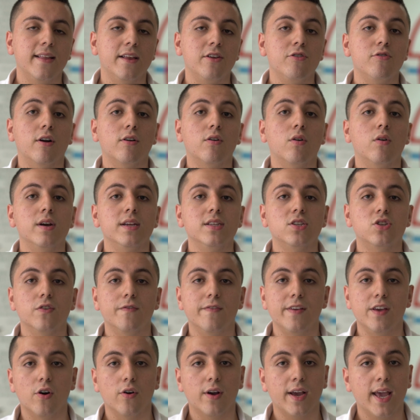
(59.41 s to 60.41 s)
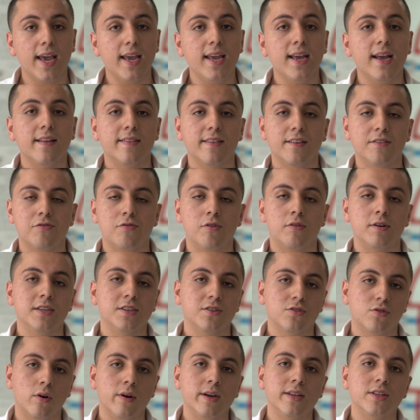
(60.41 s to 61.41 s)
then you are going to be okay and the
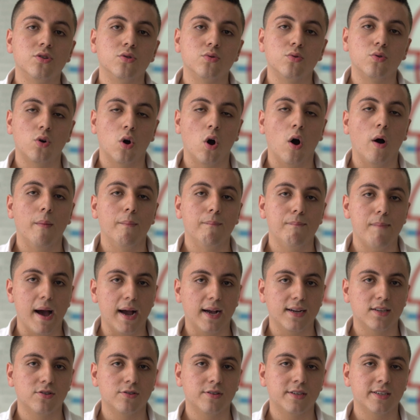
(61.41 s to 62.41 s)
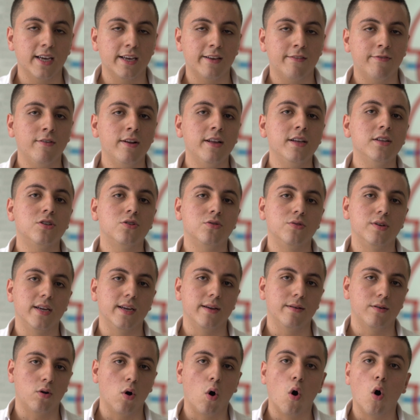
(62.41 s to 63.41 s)
drone is going to come back successfully to
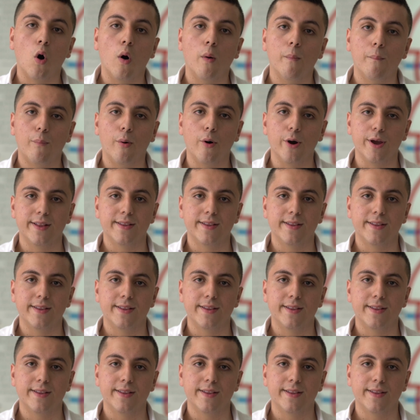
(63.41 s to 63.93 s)
the go home